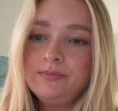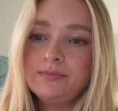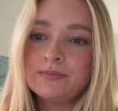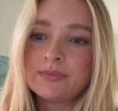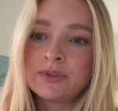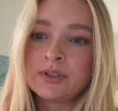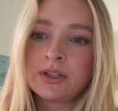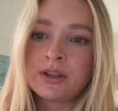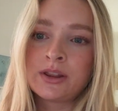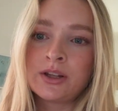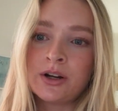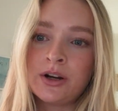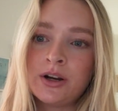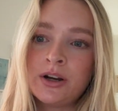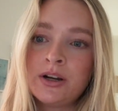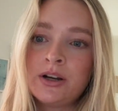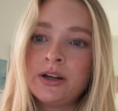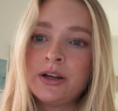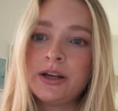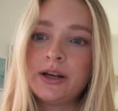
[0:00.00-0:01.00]
The
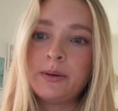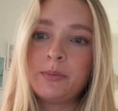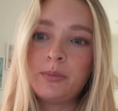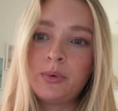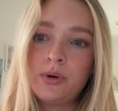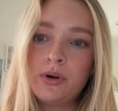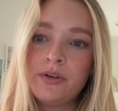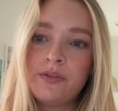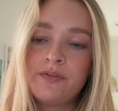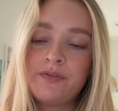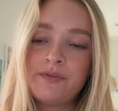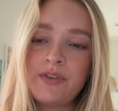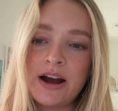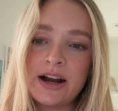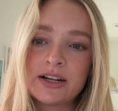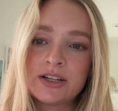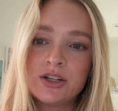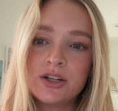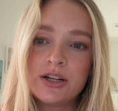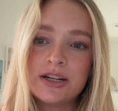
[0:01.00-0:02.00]
third important
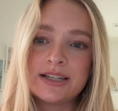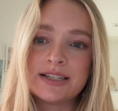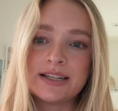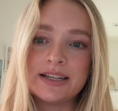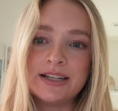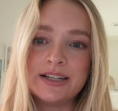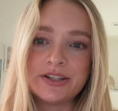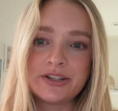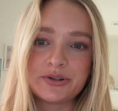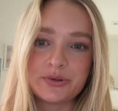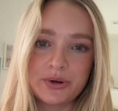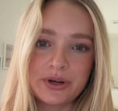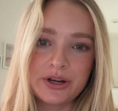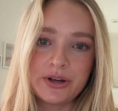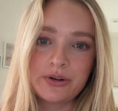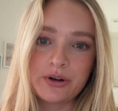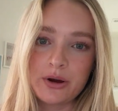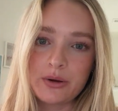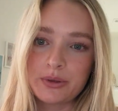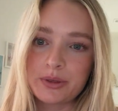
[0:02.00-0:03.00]
factor is industry
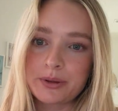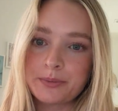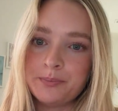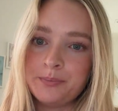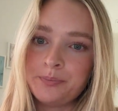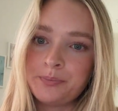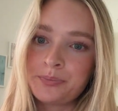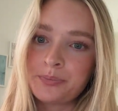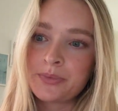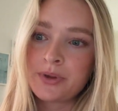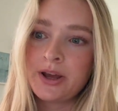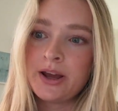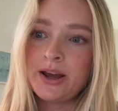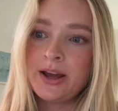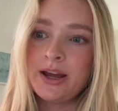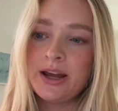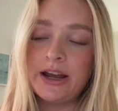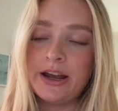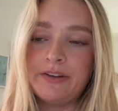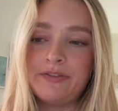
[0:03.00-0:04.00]
growth.
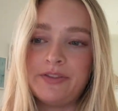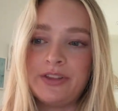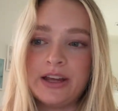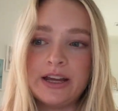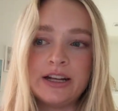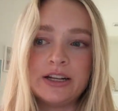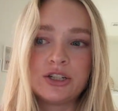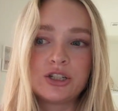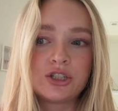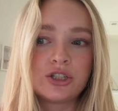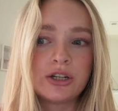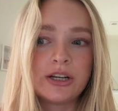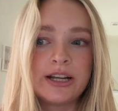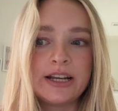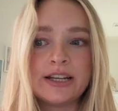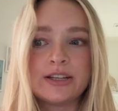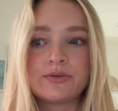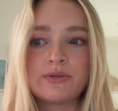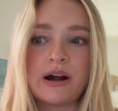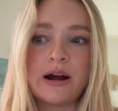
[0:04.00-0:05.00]
If the industry
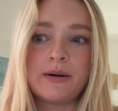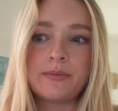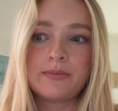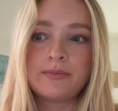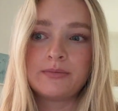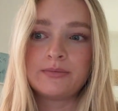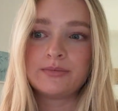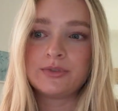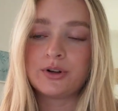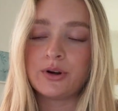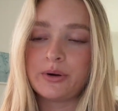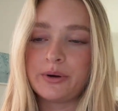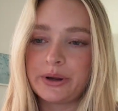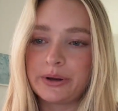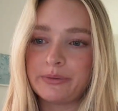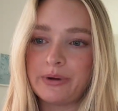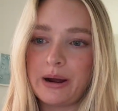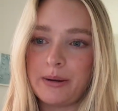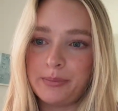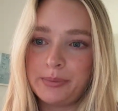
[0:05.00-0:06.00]
is growing
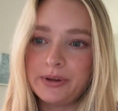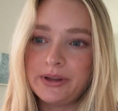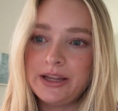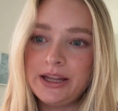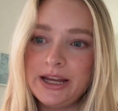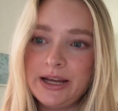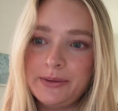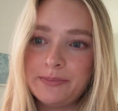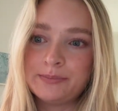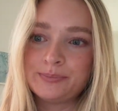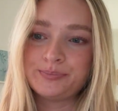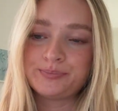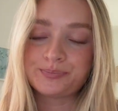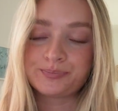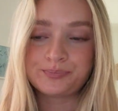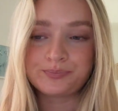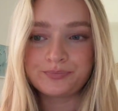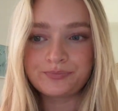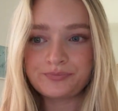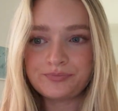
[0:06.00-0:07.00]
rapidly,
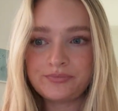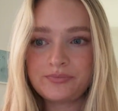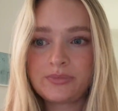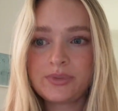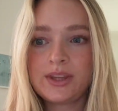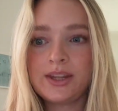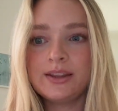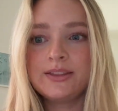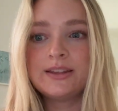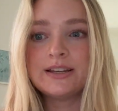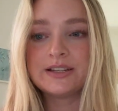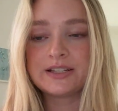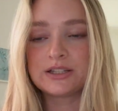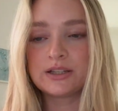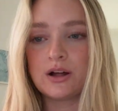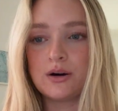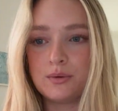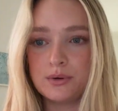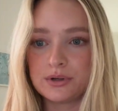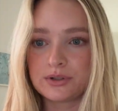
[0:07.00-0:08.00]
this
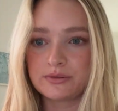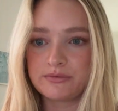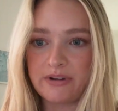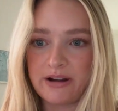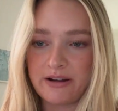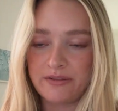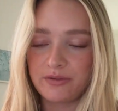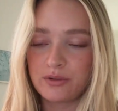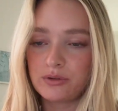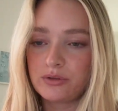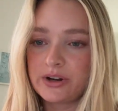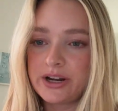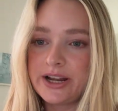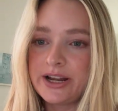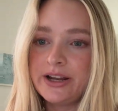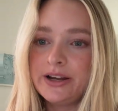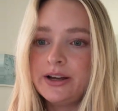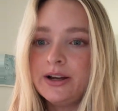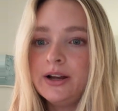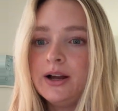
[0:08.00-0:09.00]
lowers
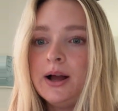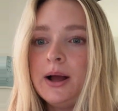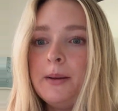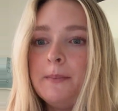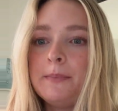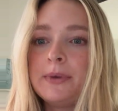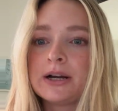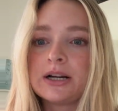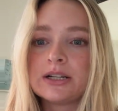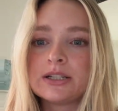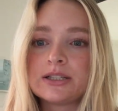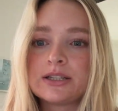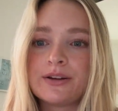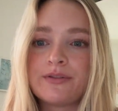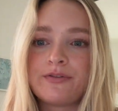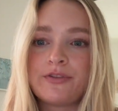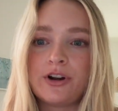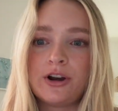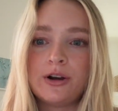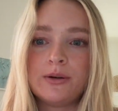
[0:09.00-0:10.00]
rivalry because the
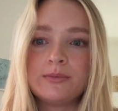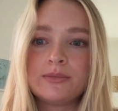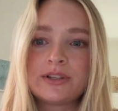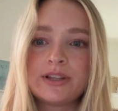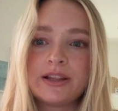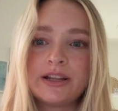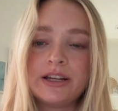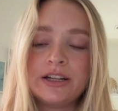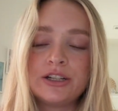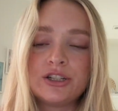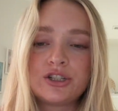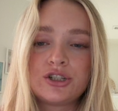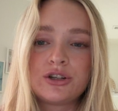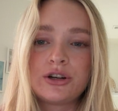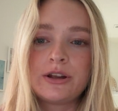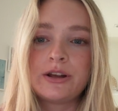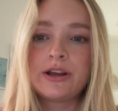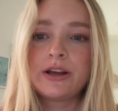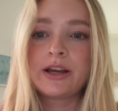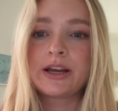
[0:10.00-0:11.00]
firms in the
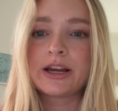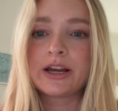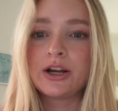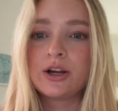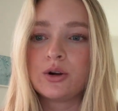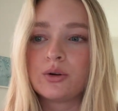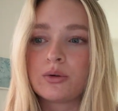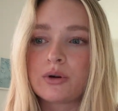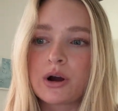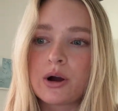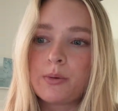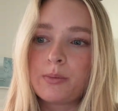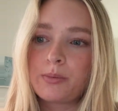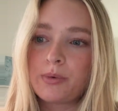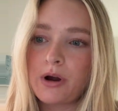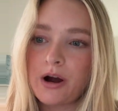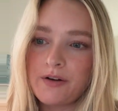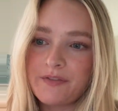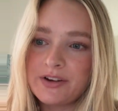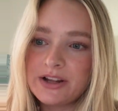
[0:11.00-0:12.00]
industry can grow
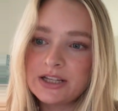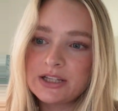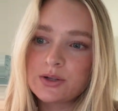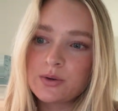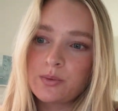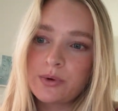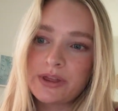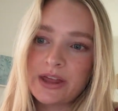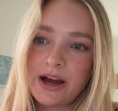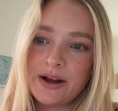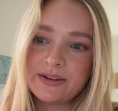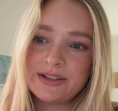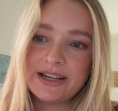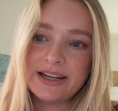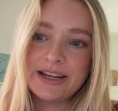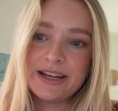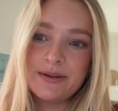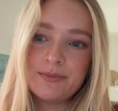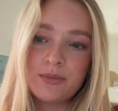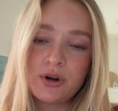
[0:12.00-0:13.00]
profits without
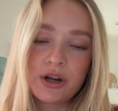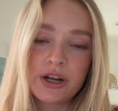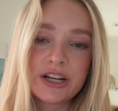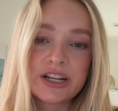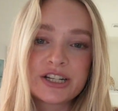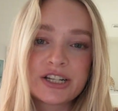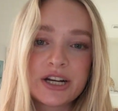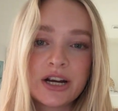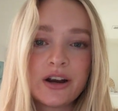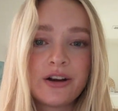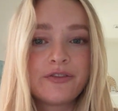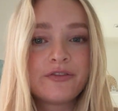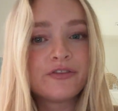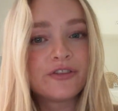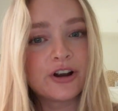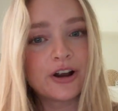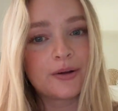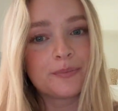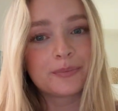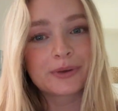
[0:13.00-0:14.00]
taking market share
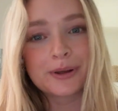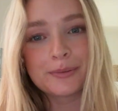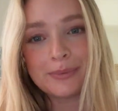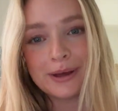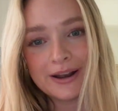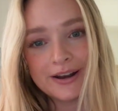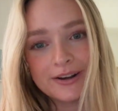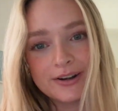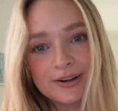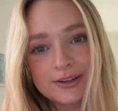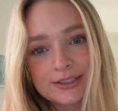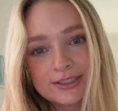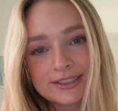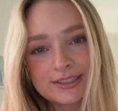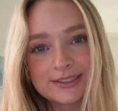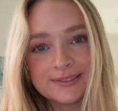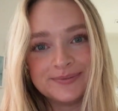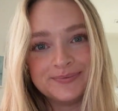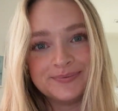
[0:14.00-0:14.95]
from competitors.